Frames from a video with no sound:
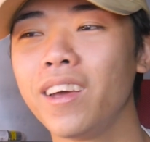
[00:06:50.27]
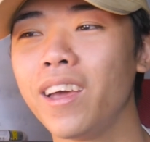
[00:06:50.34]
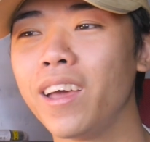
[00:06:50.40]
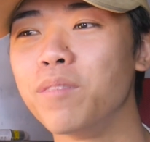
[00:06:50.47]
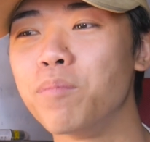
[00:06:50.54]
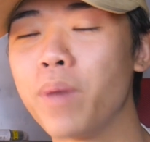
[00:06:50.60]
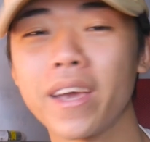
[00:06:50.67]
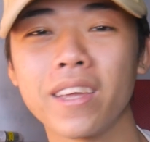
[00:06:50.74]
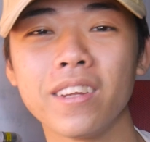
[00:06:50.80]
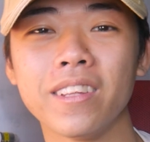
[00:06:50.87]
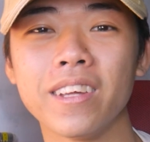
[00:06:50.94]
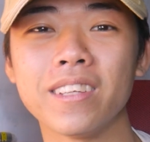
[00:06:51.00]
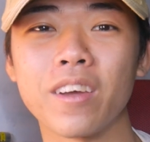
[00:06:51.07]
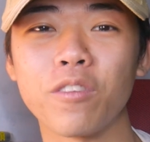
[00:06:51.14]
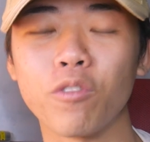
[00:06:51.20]
And back in the
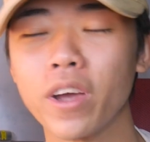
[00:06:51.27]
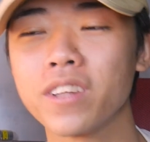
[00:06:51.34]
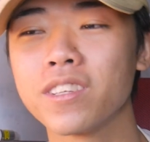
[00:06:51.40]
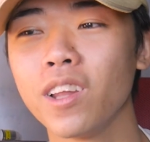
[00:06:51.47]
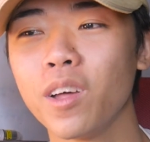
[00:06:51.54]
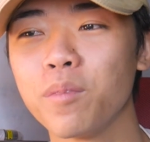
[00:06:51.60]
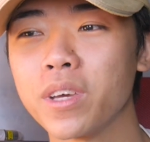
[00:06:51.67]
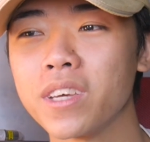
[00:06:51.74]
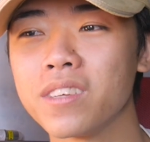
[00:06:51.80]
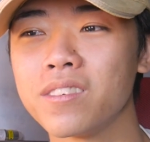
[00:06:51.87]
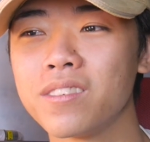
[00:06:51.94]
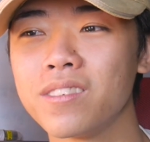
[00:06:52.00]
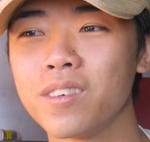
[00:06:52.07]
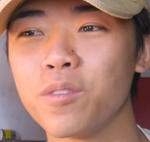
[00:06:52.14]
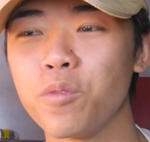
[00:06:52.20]
days, I write a lot
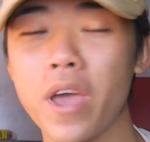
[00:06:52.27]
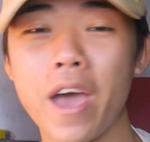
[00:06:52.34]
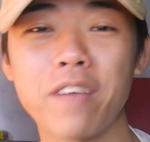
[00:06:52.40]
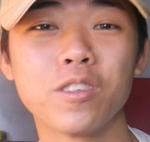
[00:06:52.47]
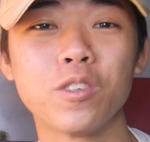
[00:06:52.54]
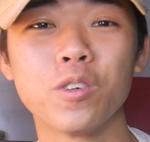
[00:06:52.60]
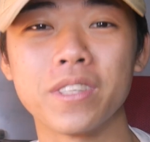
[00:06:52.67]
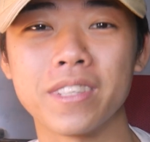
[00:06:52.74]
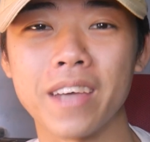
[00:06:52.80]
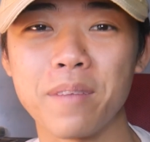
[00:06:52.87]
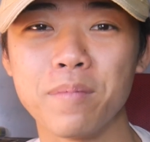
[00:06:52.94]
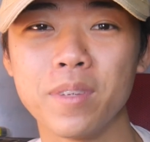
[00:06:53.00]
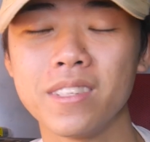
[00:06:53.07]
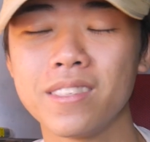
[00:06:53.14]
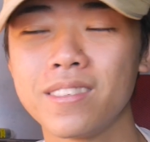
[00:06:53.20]
because we have to do
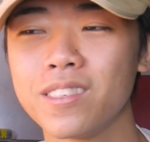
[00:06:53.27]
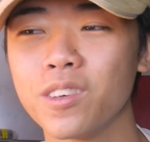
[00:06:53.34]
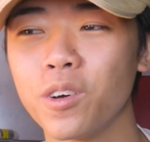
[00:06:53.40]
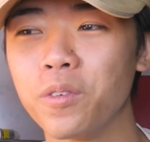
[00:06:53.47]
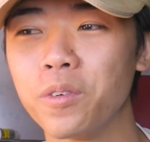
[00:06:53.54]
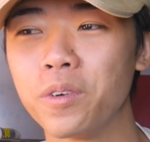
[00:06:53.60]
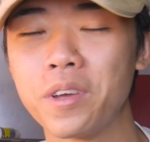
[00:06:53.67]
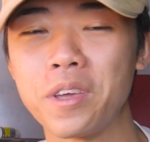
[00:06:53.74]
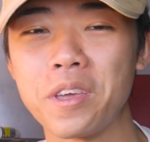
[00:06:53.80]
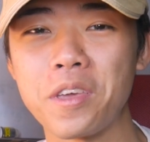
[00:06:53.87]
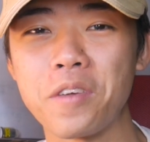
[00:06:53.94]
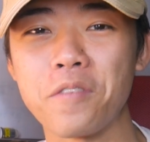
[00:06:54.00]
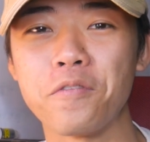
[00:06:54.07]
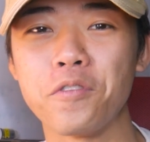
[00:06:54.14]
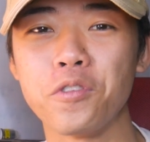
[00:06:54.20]
assignments. So
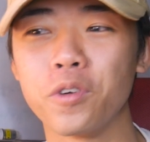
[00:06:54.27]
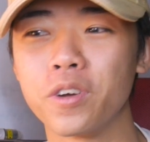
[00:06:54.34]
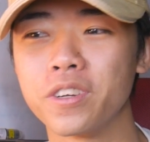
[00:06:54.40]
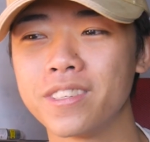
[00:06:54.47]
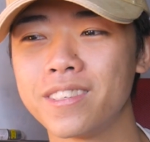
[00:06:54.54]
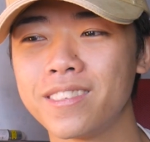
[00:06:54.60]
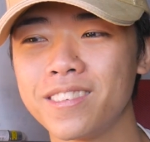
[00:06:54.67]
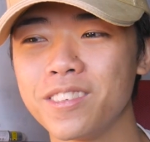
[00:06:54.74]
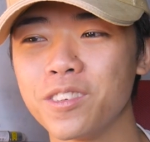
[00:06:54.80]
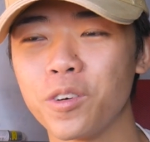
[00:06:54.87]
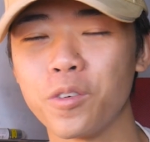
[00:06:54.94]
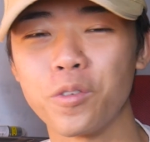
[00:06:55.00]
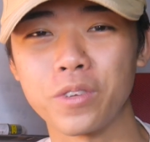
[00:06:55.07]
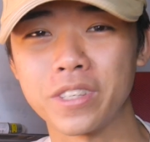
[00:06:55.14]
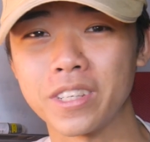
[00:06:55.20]
if you're,
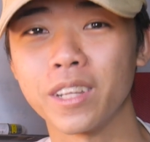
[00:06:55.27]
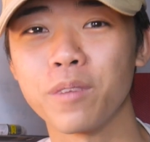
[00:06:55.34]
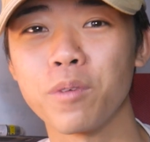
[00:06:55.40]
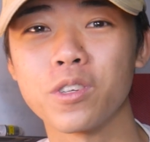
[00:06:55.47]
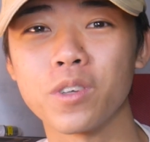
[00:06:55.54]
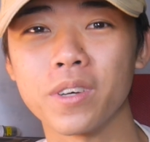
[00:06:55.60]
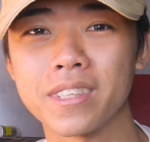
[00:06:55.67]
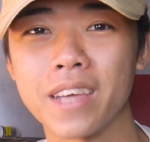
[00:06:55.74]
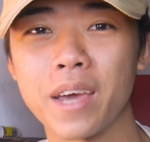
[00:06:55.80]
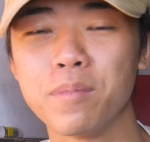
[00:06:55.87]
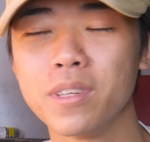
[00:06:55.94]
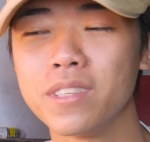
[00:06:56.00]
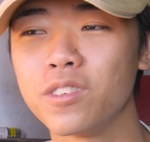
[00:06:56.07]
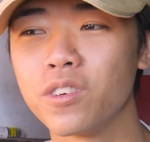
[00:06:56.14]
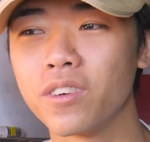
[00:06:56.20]
dealing with your
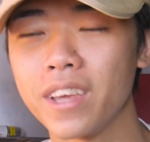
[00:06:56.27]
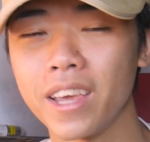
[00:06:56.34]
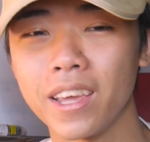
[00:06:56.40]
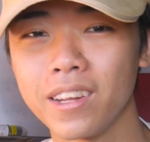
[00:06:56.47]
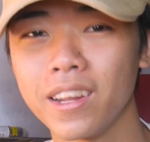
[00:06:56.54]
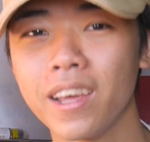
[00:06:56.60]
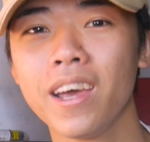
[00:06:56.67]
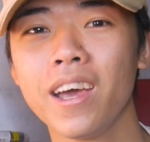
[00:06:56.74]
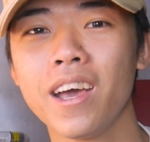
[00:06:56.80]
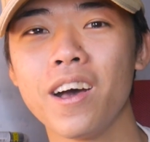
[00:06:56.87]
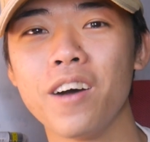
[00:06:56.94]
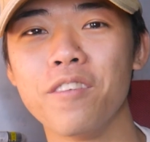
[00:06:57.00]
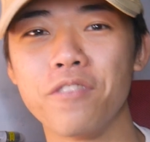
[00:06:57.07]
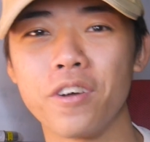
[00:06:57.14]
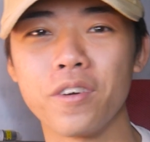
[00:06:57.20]
assignments, you're in
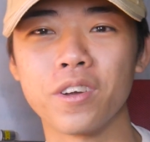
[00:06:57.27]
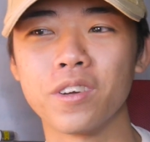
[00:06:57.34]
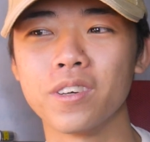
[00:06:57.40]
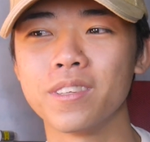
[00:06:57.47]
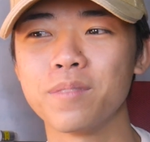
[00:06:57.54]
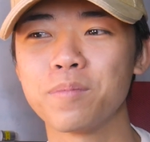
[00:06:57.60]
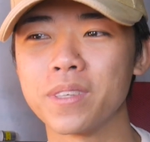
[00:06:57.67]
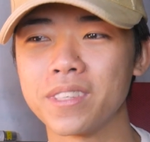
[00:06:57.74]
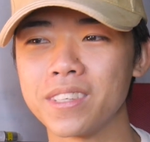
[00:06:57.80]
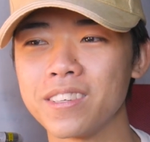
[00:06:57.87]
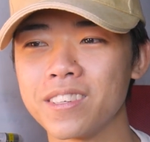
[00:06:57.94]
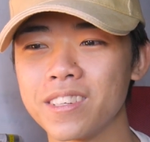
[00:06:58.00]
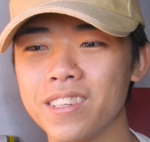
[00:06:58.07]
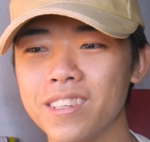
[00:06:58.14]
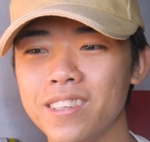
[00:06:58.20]
a very good
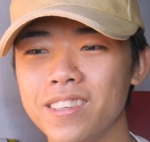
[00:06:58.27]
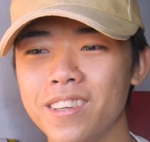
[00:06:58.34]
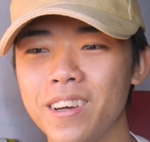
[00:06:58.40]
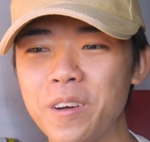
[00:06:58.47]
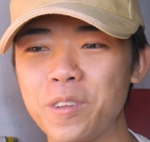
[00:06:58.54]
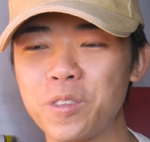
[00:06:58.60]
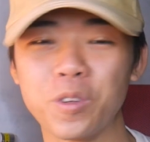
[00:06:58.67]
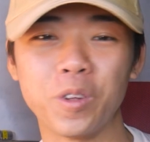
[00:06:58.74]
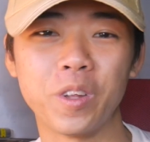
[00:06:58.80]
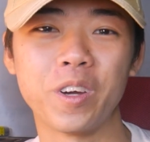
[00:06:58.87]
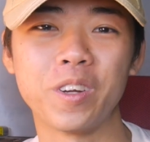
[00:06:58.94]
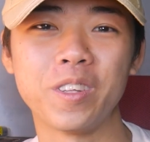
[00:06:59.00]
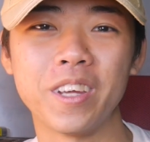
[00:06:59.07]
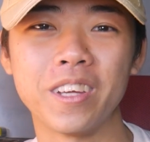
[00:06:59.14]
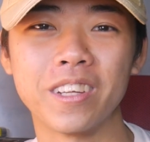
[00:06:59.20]
position to
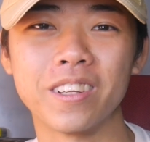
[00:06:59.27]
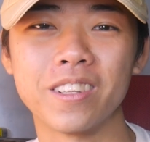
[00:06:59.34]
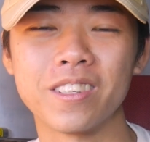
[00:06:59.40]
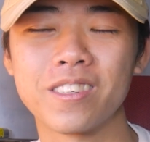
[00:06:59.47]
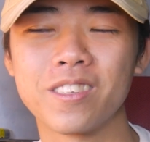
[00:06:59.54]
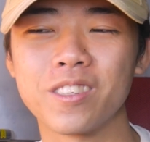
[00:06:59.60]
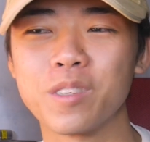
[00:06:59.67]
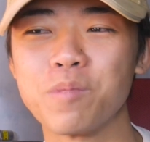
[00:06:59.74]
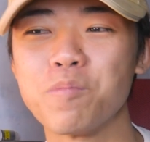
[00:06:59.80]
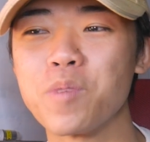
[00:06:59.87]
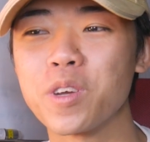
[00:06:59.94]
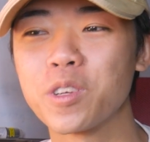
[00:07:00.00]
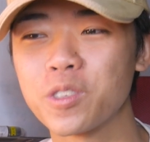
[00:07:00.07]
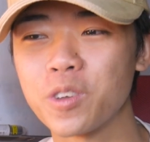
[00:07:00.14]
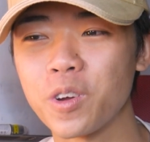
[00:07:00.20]
learn English. Just
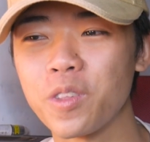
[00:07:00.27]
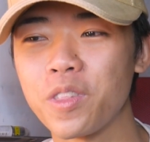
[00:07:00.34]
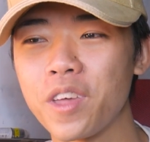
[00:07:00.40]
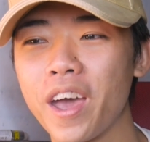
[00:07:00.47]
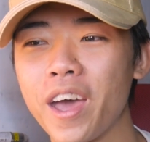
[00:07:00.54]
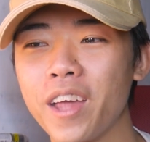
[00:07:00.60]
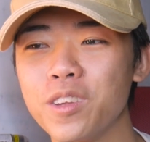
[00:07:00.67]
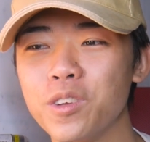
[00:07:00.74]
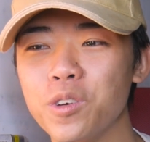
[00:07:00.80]
make sure that